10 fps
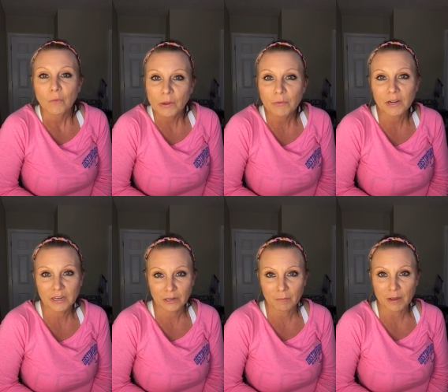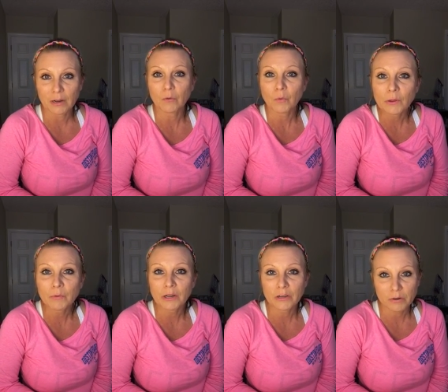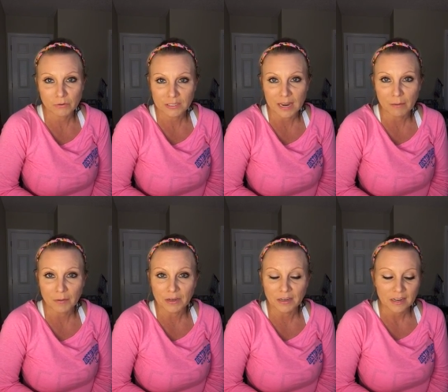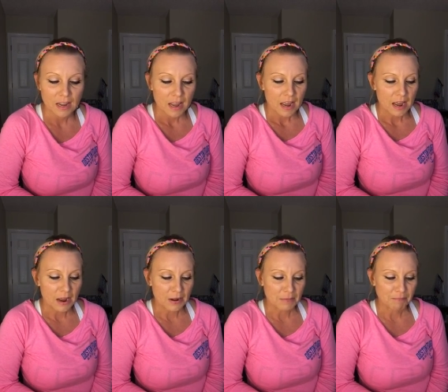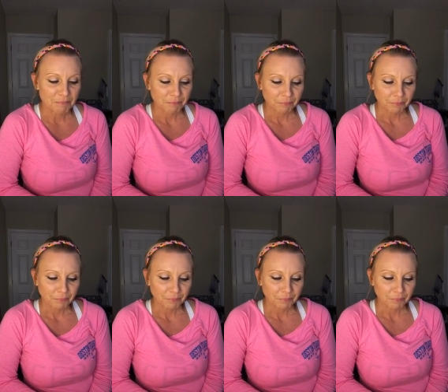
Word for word: we want to hear about it we want to know what's happening um,